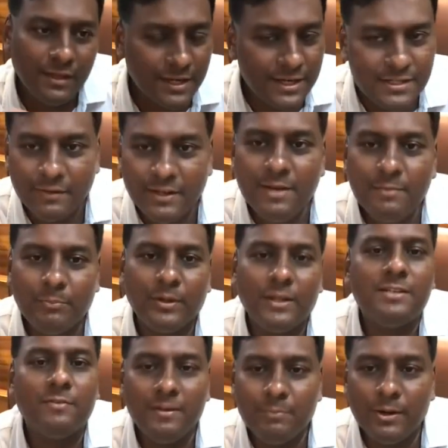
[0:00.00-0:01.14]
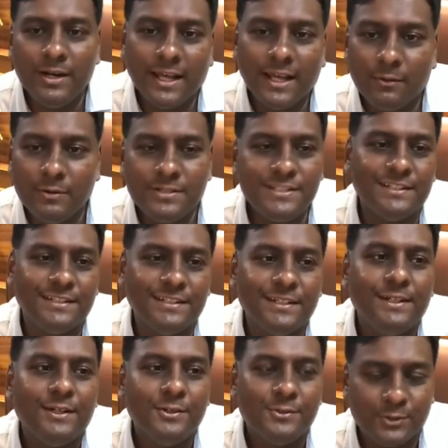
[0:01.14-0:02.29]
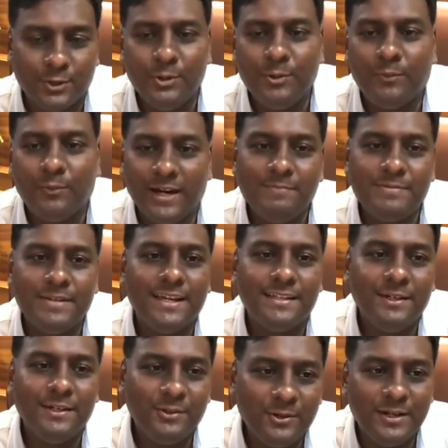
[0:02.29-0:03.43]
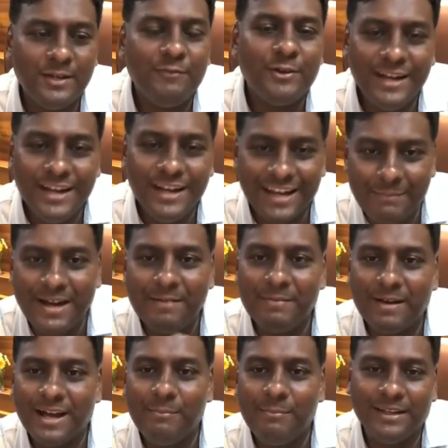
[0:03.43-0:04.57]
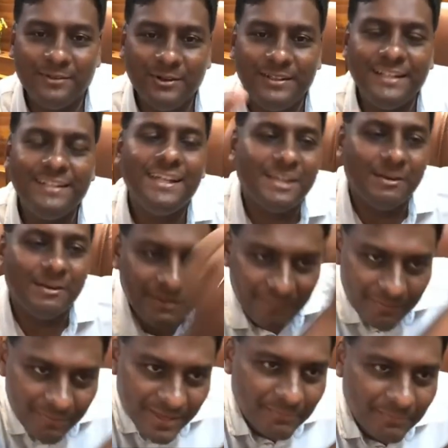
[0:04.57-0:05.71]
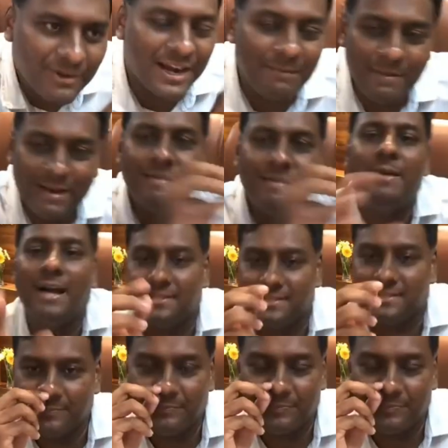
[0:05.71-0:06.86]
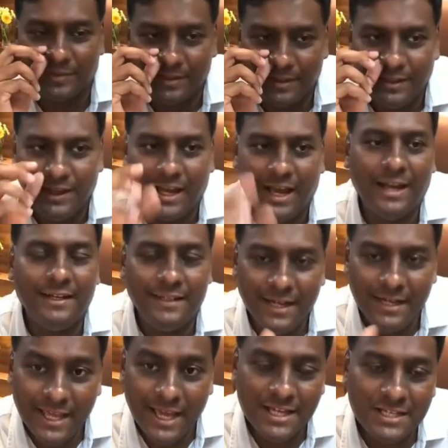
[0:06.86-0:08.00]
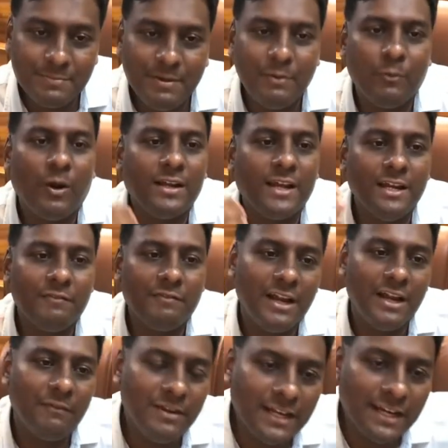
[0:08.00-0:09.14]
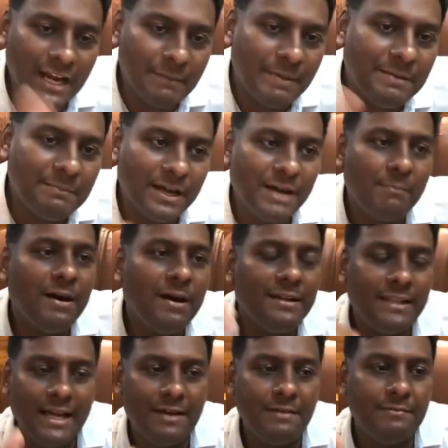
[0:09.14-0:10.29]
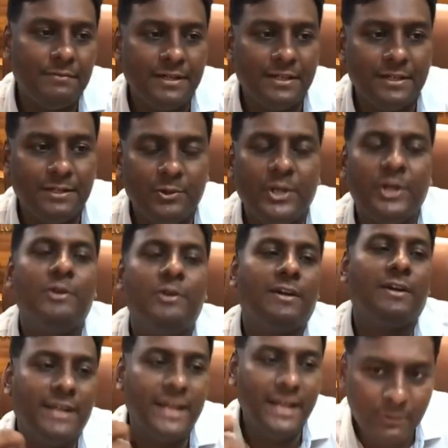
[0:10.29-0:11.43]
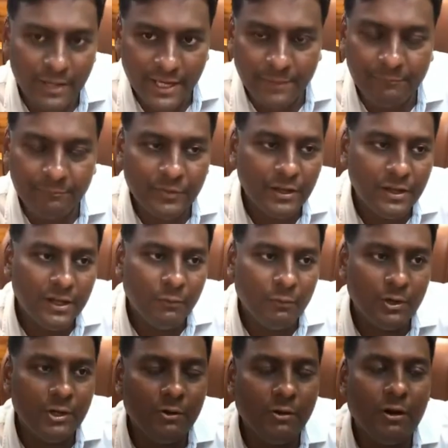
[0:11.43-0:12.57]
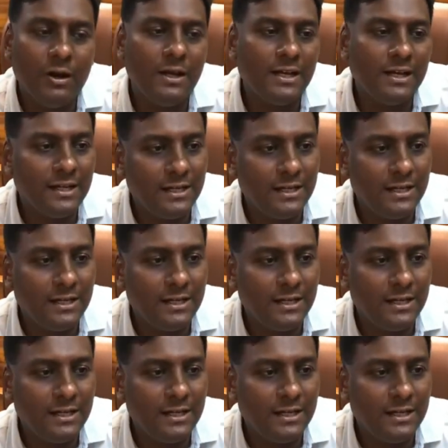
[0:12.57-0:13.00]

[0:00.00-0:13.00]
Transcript: It's a very political question. So what I'm saying is that if you read Ramayana and Mahabharata, don't think that something will be about Ramayana will be asked. And then they asked me what kind of relevance that Ramayana and Mahabharata have, in your day-to-day, what you call